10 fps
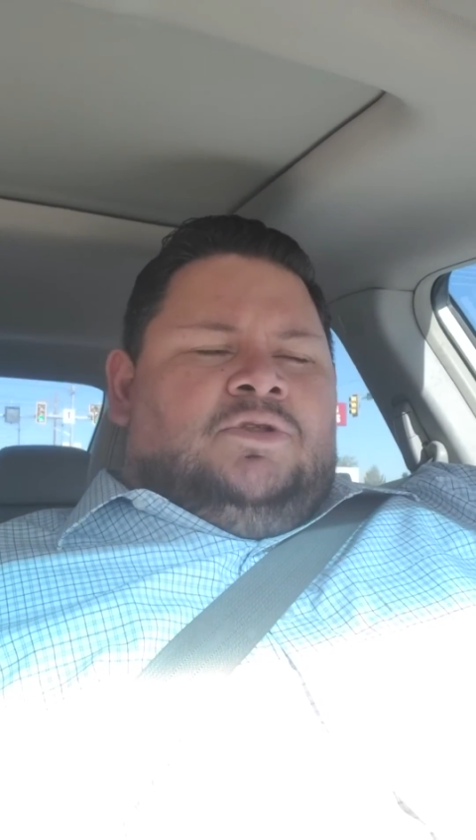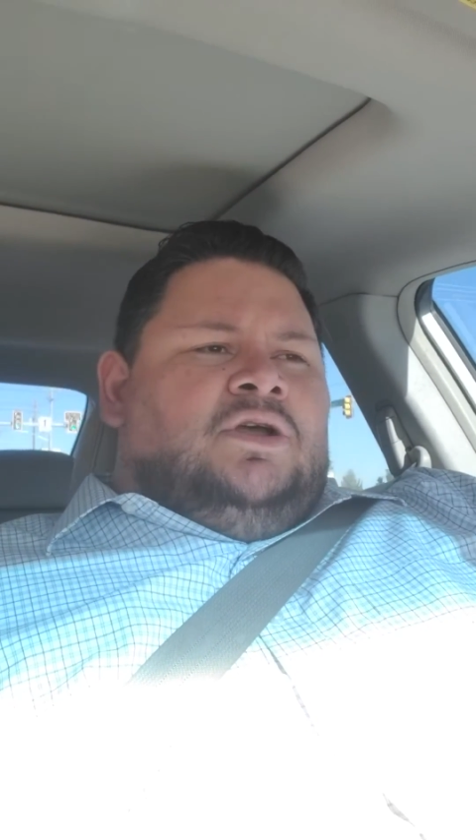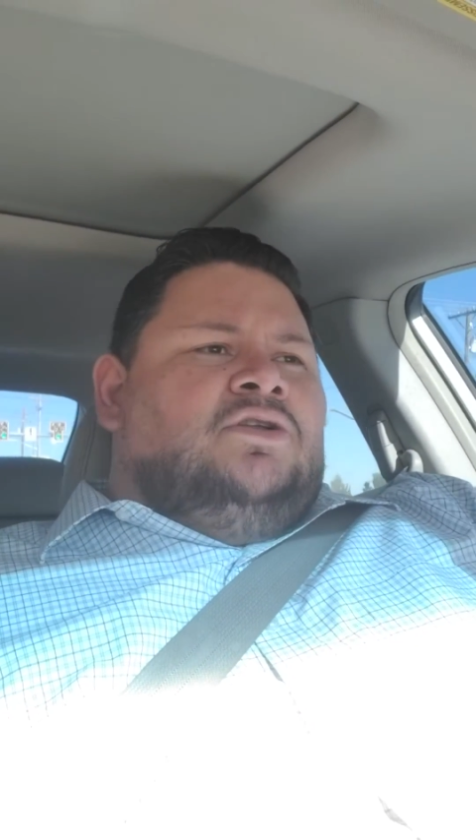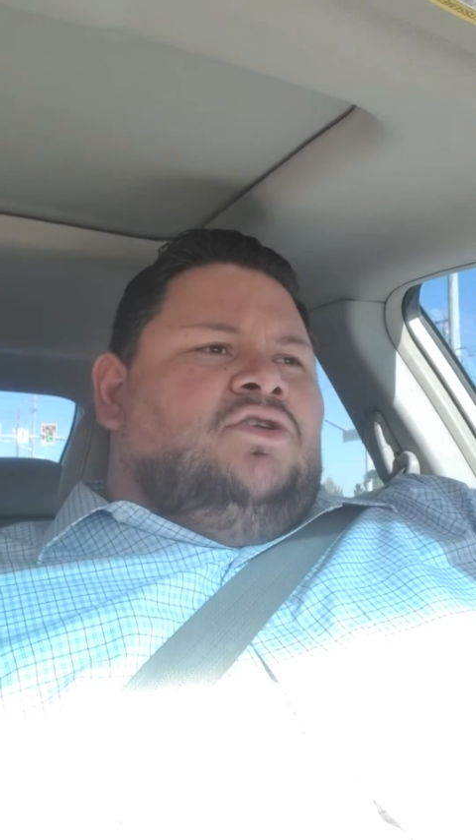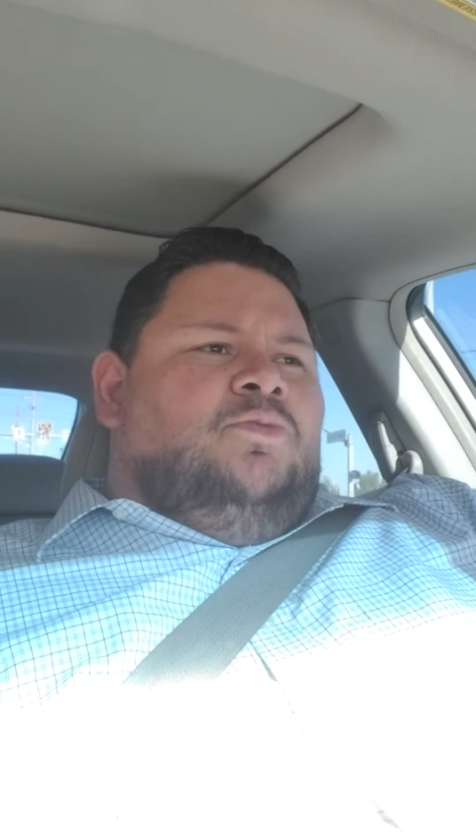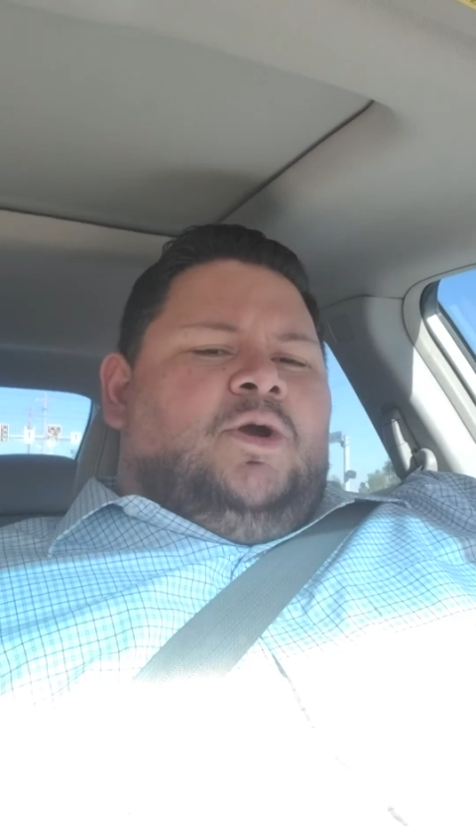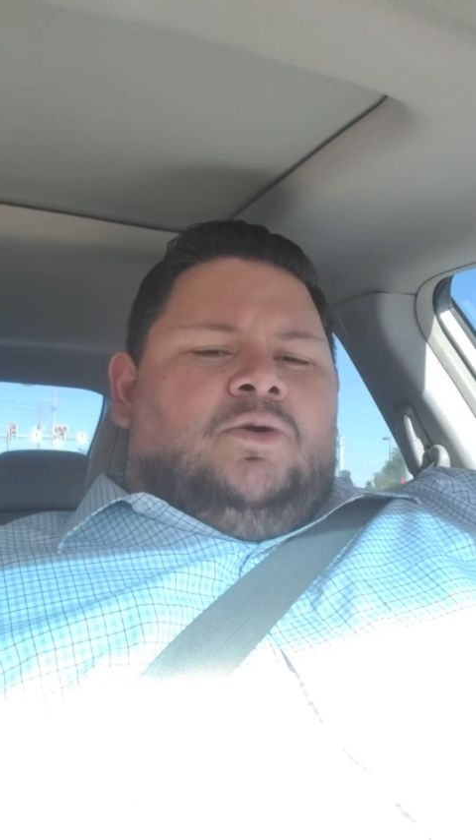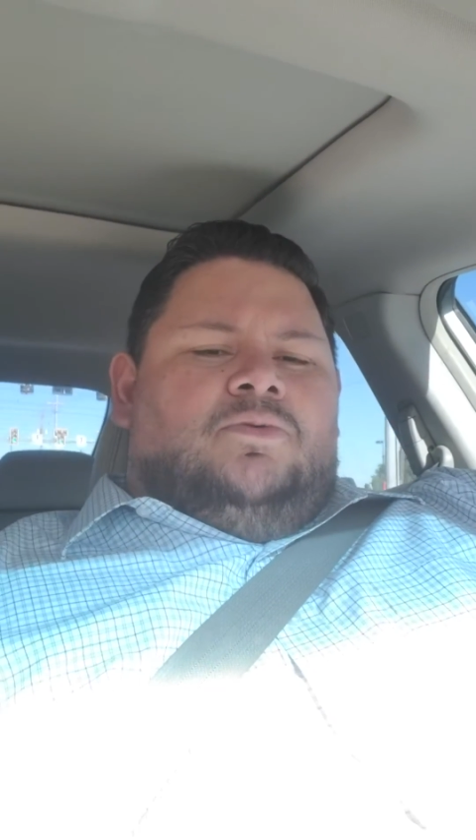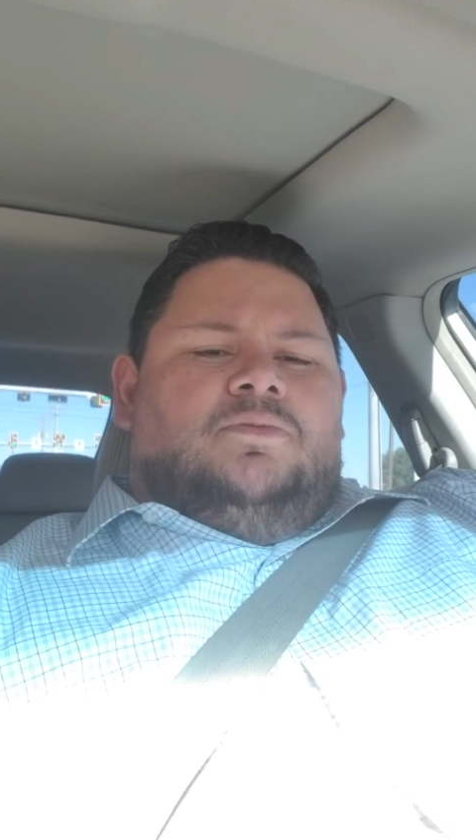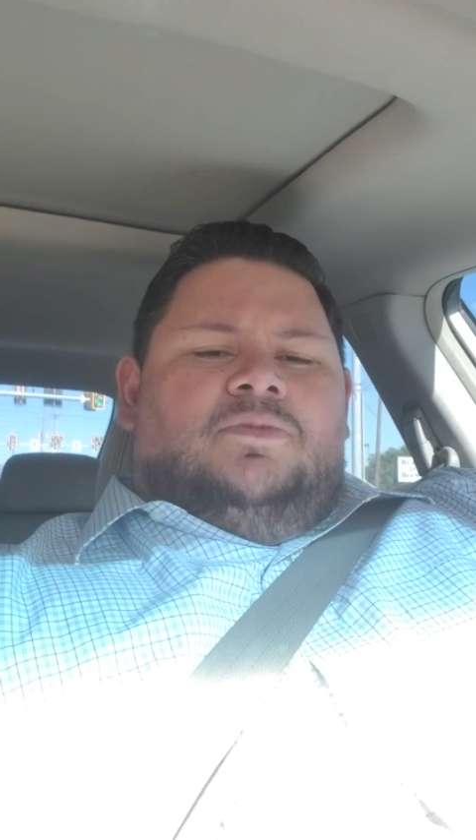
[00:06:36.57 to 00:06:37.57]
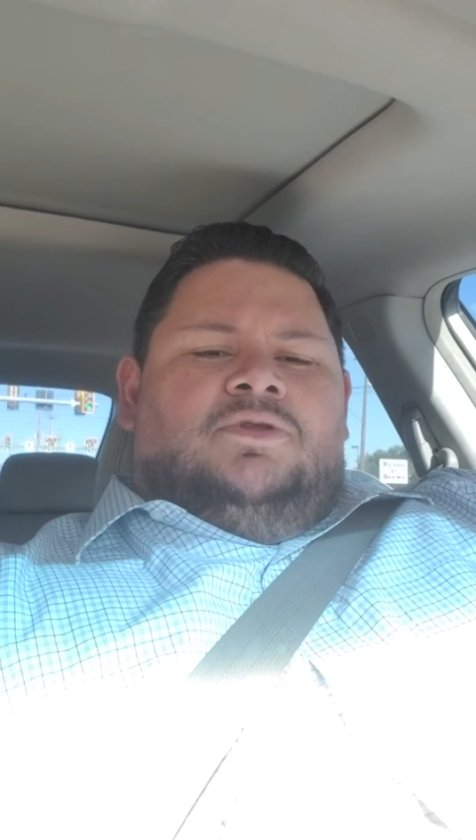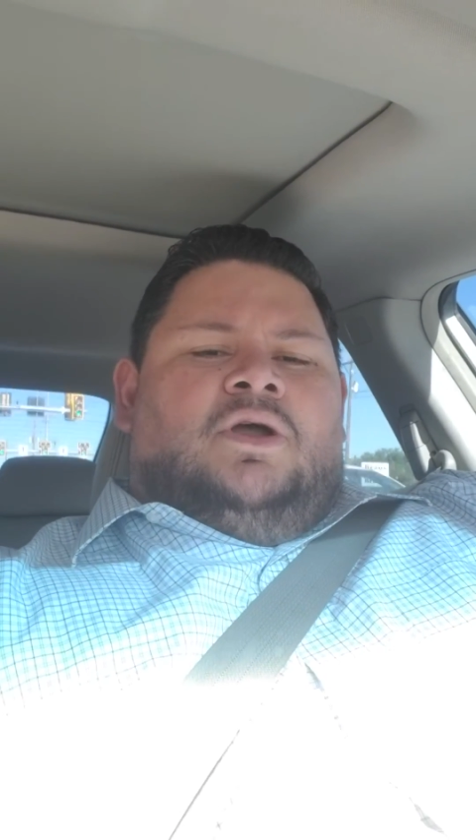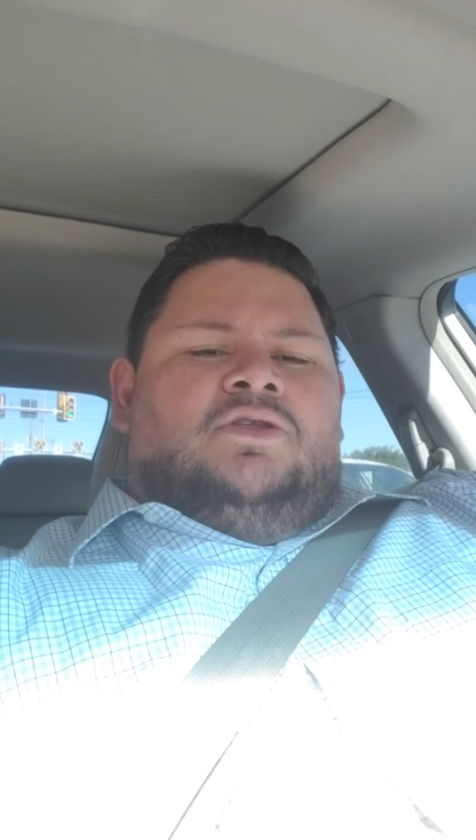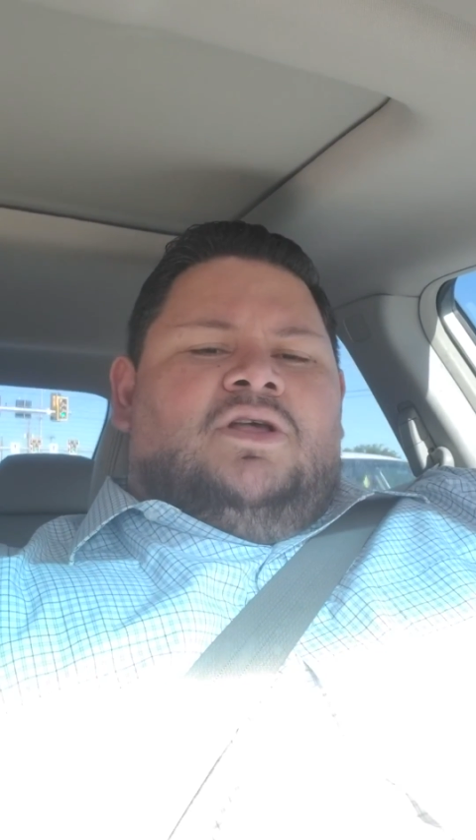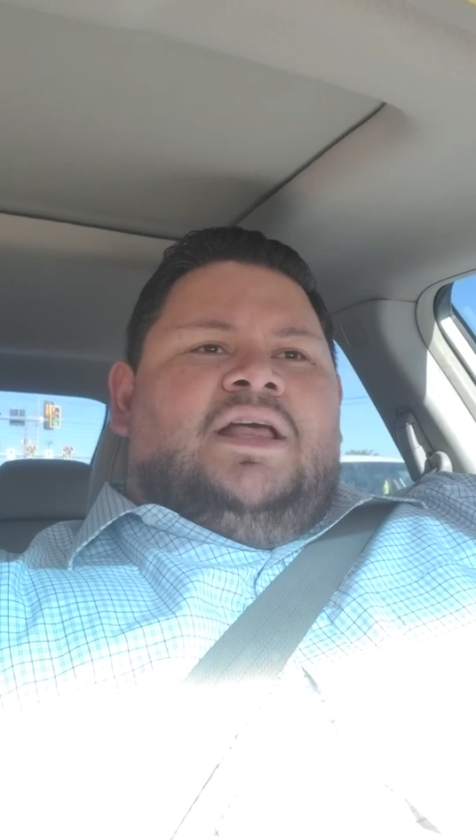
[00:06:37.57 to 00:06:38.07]
talk to you tomorrow.
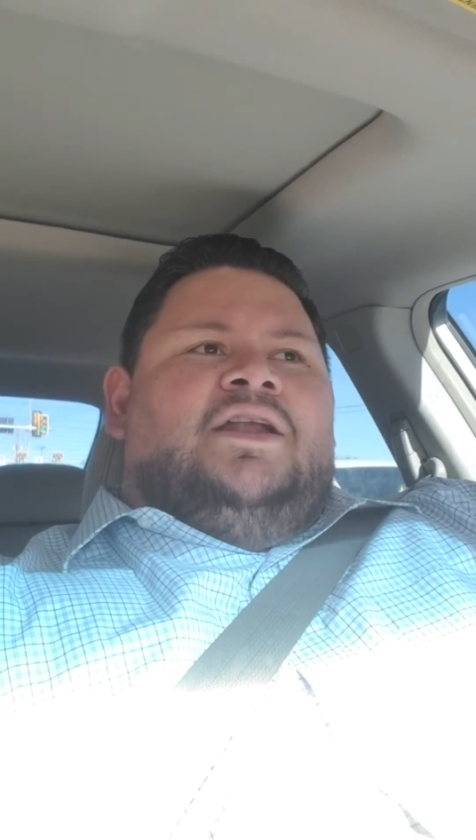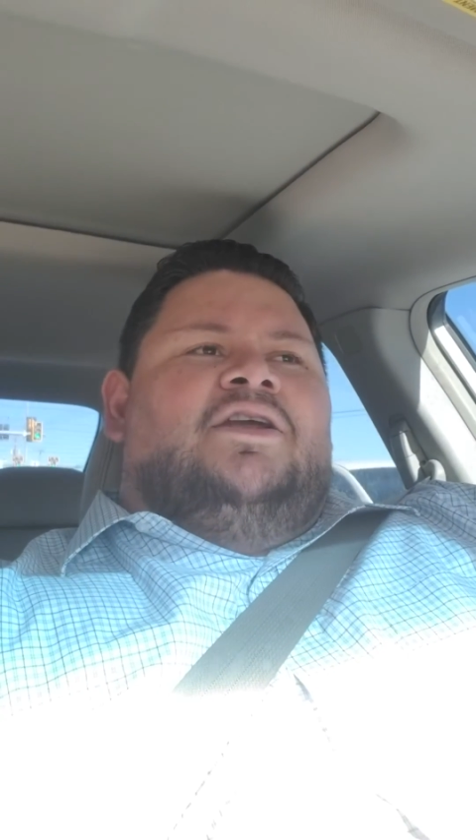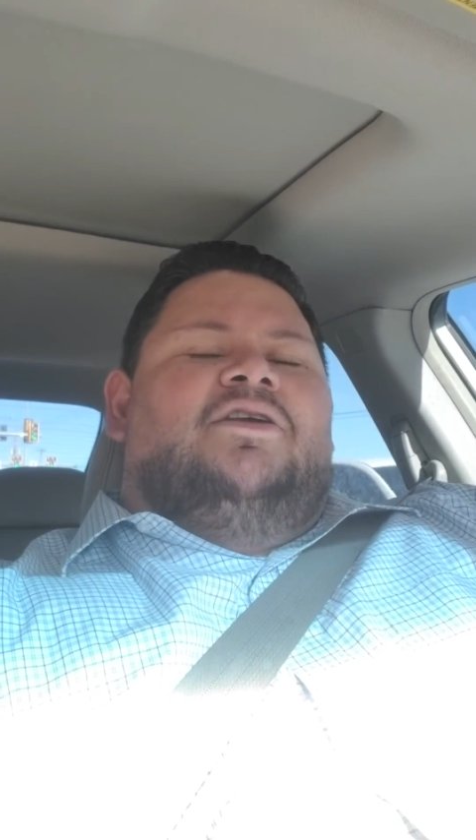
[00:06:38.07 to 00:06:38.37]
Talk to you later.